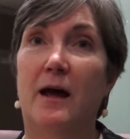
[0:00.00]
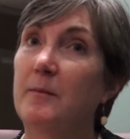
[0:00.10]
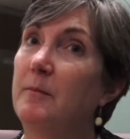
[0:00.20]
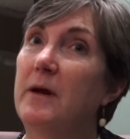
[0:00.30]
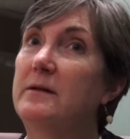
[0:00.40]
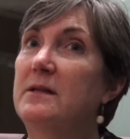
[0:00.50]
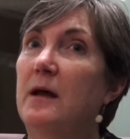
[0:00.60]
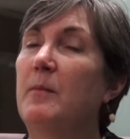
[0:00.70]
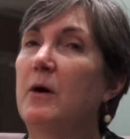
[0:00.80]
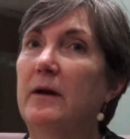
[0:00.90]

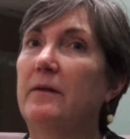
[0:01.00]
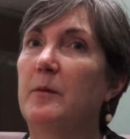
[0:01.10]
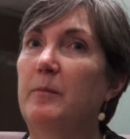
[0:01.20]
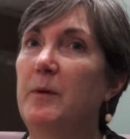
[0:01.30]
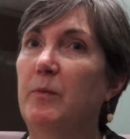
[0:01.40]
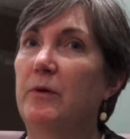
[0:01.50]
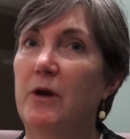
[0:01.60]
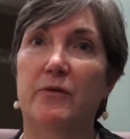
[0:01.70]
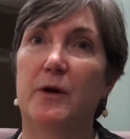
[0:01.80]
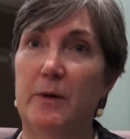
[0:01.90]
not a market that people
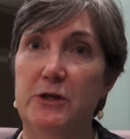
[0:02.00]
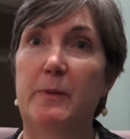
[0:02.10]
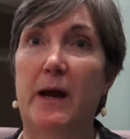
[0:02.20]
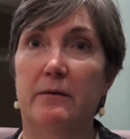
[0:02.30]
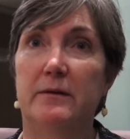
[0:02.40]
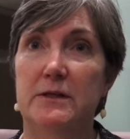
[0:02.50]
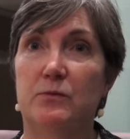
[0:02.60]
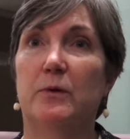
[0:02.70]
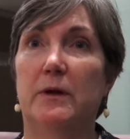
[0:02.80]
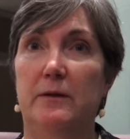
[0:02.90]
know very much about.
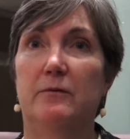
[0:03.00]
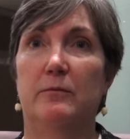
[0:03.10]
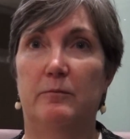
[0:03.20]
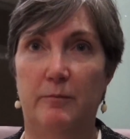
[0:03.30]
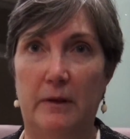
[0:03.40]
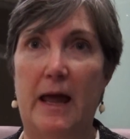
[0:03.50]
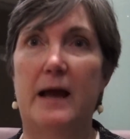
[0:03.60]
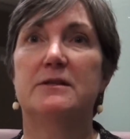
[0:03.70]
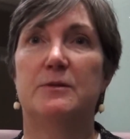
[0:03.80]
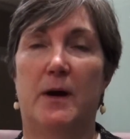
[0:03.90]
These really
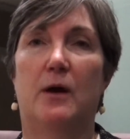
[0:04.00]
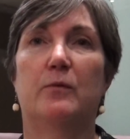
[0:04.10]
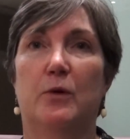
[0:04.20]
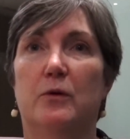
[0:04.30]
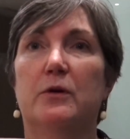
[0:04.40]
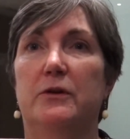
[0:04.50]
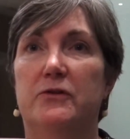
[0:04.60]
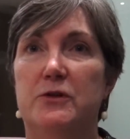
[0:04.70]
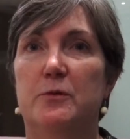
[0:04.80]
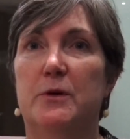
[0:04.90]
last mile rural
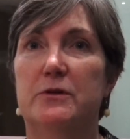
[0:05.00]
consumers.